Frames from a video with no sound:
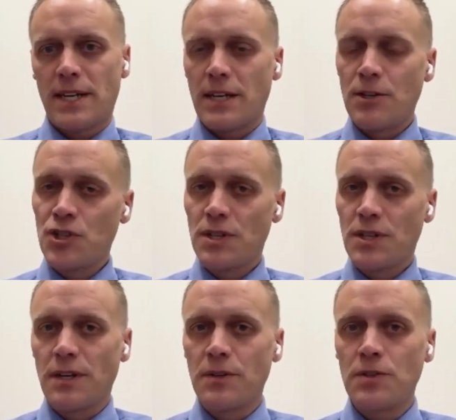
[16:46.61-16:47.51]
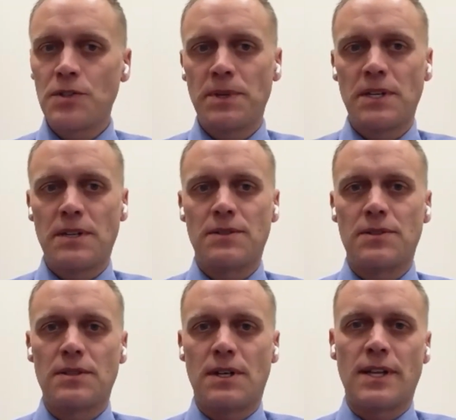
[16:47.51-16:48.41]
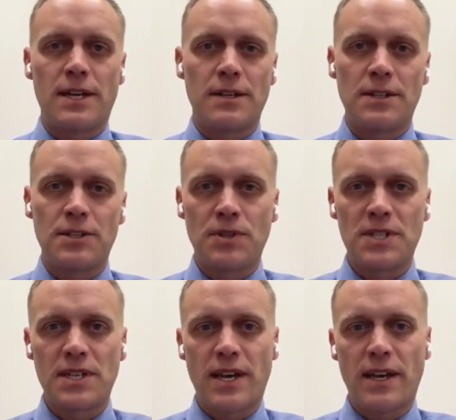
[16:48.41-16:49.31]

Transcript: kind of engineers, because a lot of districts